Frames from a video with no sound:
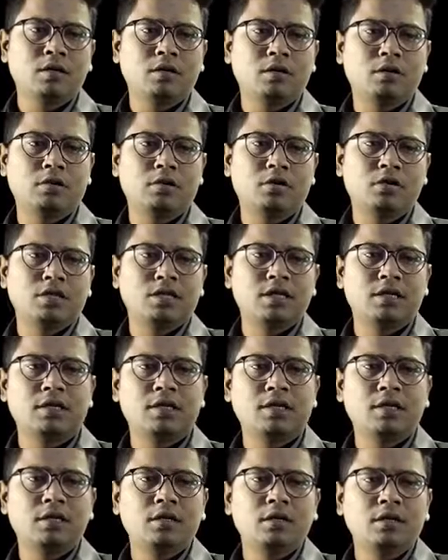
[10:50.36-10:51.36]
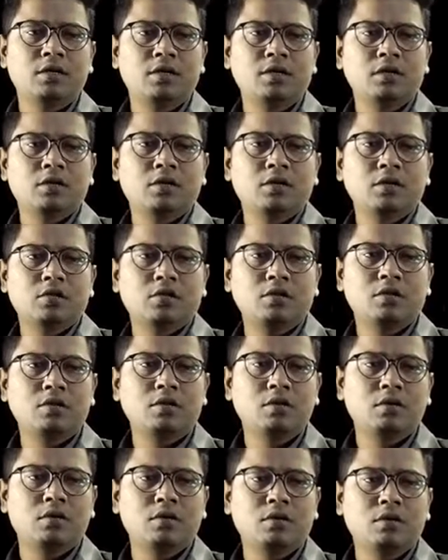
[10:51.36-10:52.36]
Lord Sinha. So,
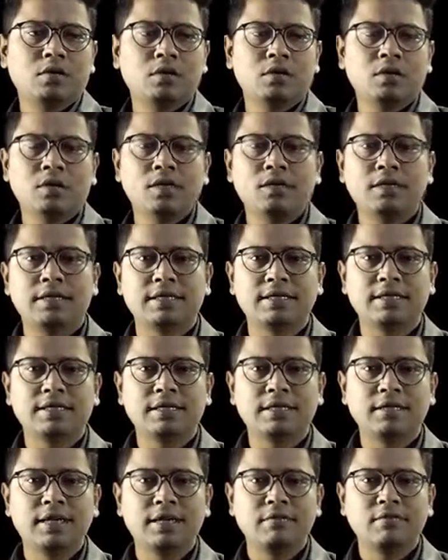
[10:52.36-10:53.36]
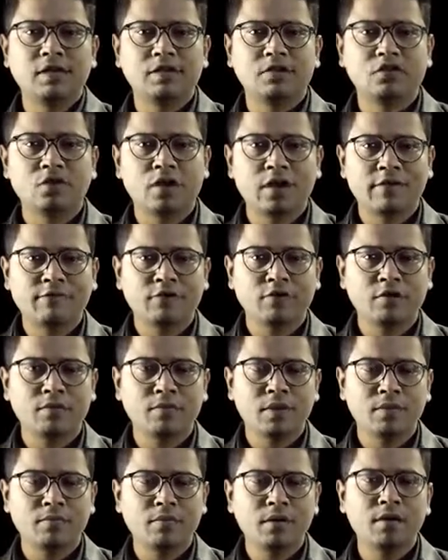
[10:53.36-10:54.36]
this is the name that you have to
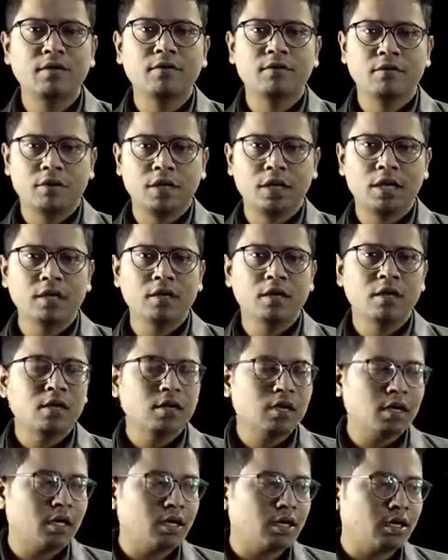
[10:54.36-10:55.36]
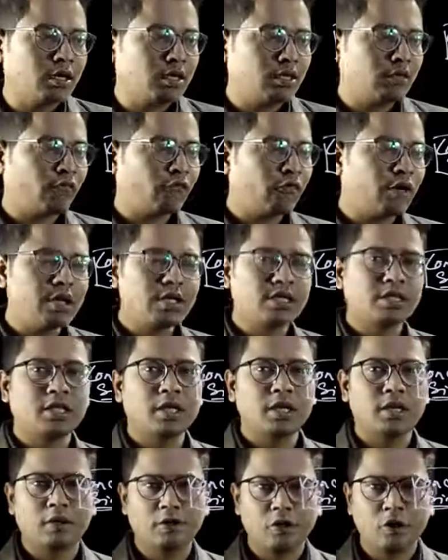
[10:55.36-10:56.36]
remember. Okay, the first
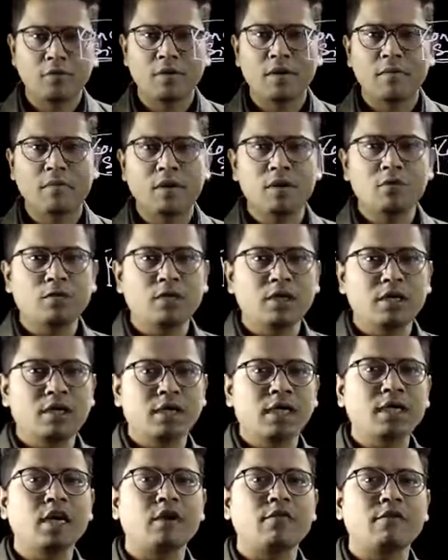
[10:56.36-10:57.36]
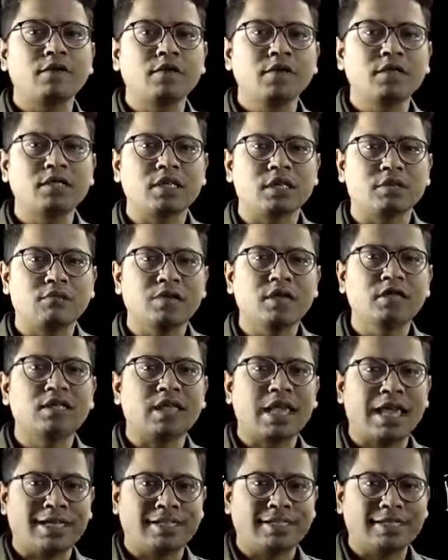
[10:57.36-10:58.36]
law member within the Governor General's
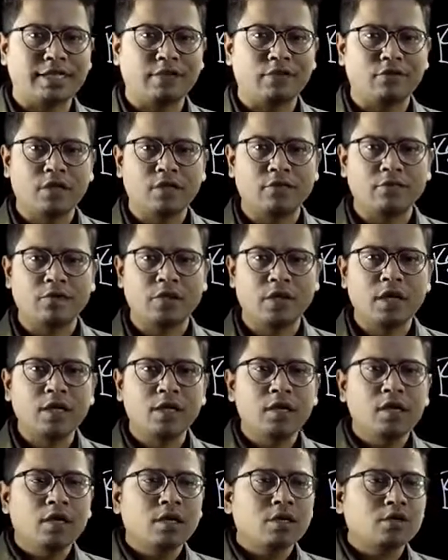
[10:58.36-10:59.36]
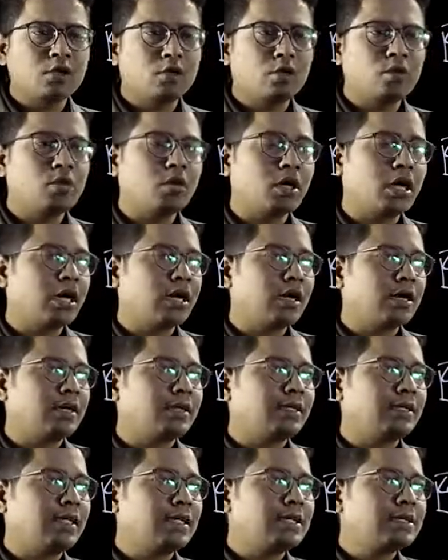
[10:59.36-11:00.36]
executive. Okay, so
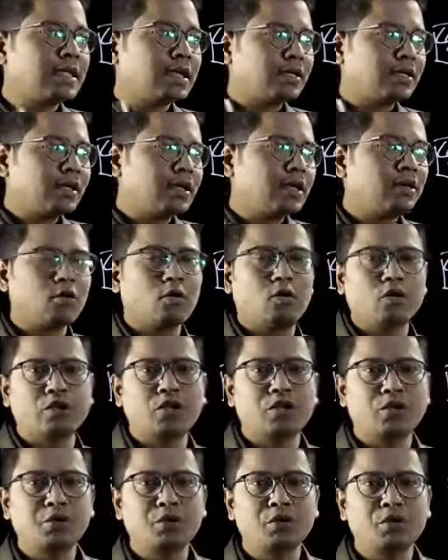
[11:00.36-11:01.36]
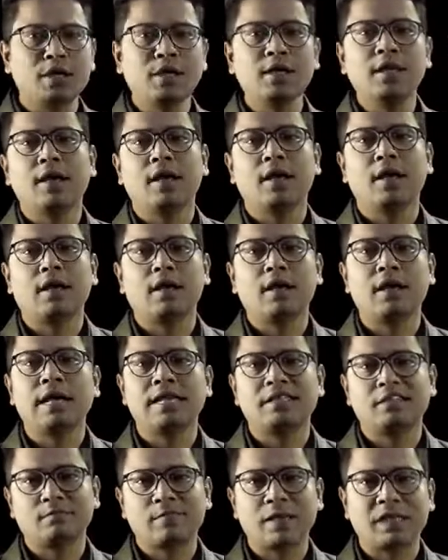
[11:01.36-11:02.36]
these the constitutional
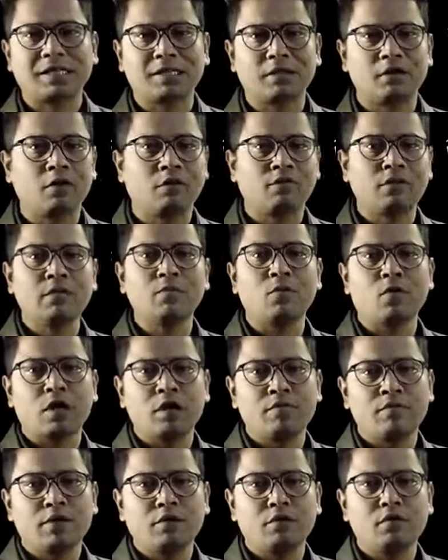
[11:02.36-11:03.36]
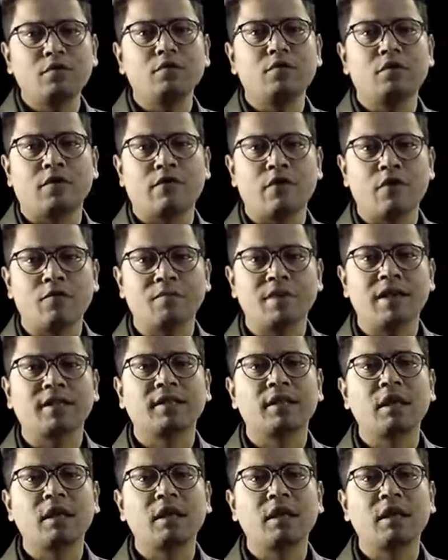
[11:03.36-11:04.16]
aspect of the Morley-Minto Reform Act.